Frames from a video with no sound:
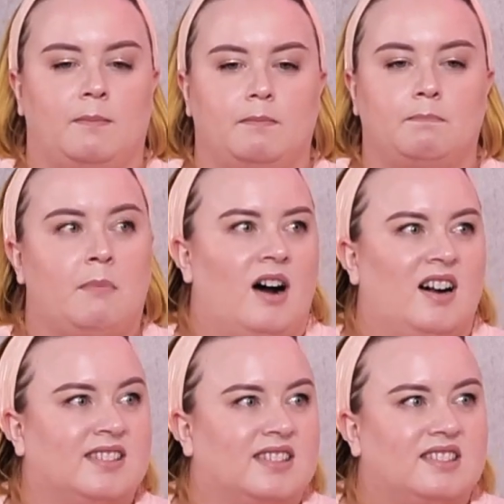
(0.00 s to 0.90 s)

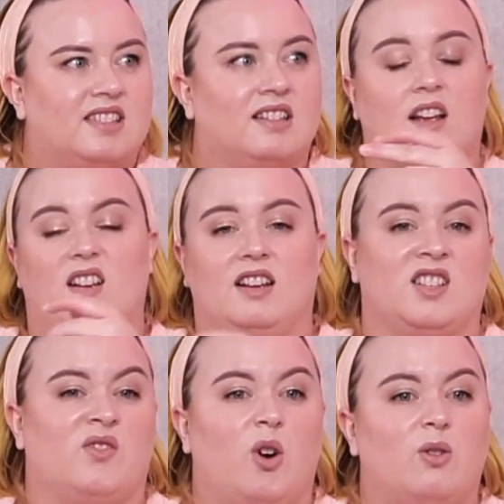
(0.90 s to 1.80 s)
masks,
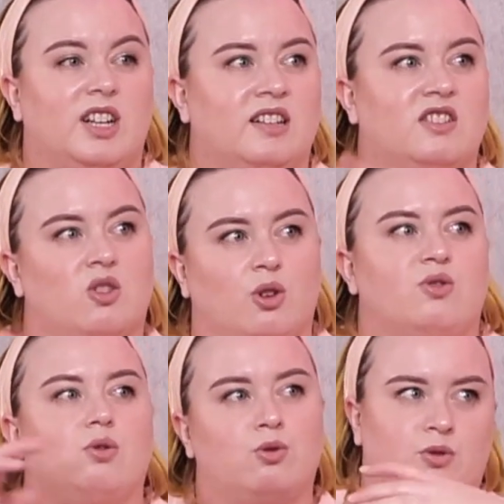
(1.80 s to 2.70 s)
exfoliants.
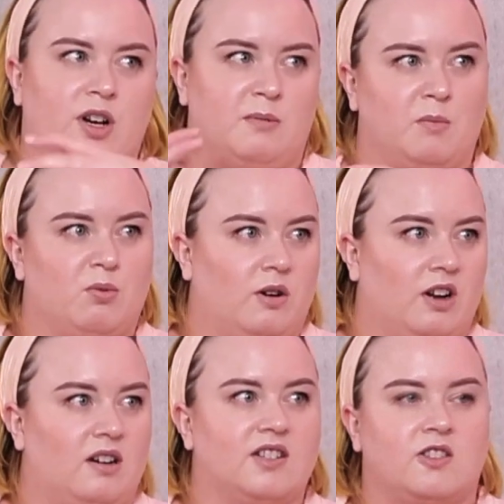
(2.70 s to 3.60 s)
Those are all treatment products.